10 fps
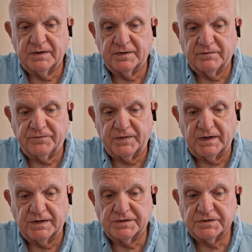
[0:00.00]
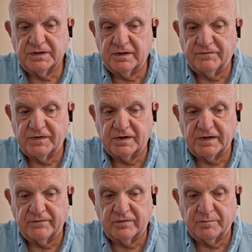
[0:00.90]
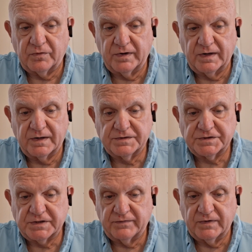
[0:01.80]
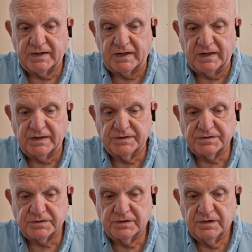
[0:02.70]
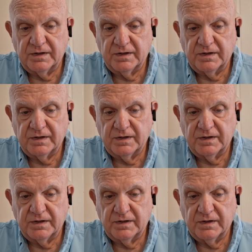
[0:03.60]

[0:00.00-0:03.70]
the feast of unleavened bread seven days